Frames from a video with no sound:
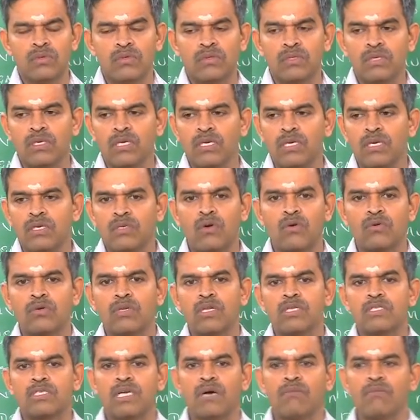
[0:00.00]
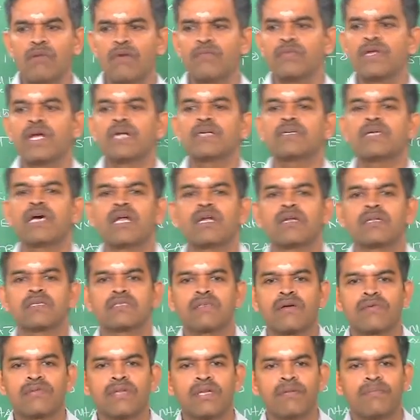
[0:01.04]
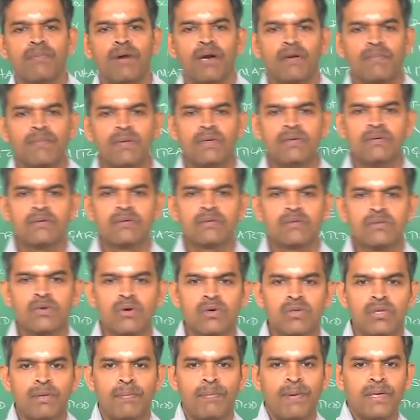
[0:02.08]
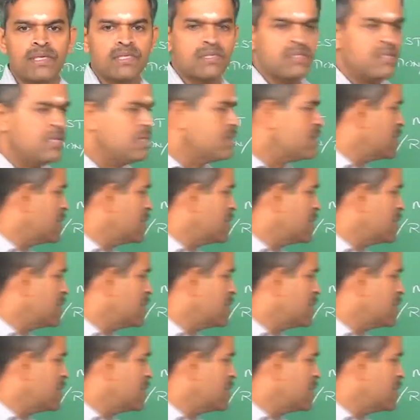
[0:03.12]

the total sum of the entire risk of the department. So, the percentage